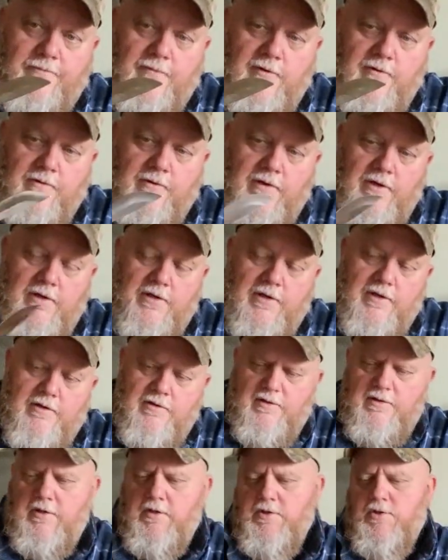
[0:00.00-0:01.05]
Okay, I
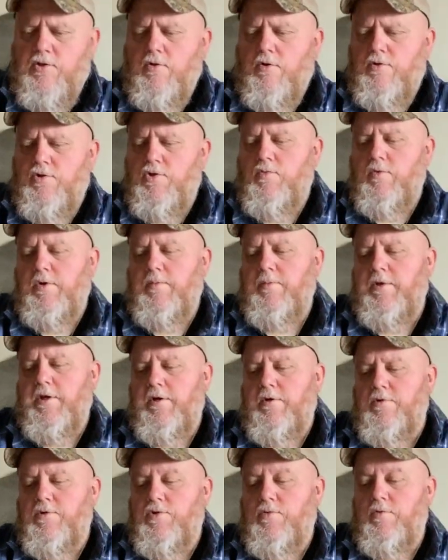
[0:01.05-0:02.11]
think it's called swing blade
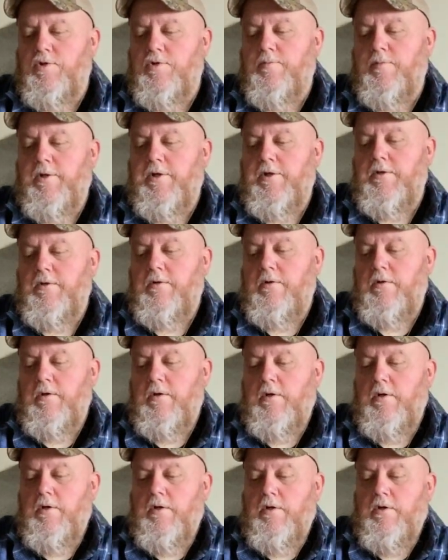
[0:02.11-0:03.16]
or switchblade,
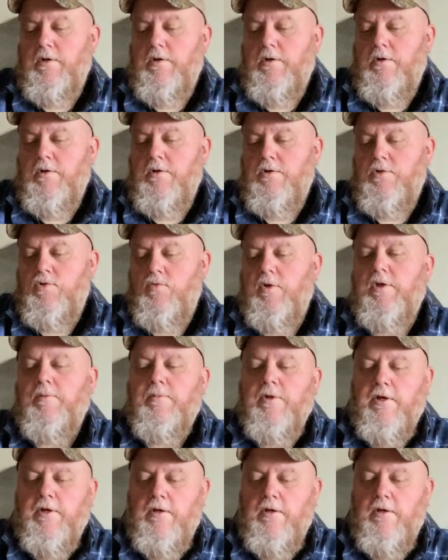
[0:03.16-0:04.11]
swing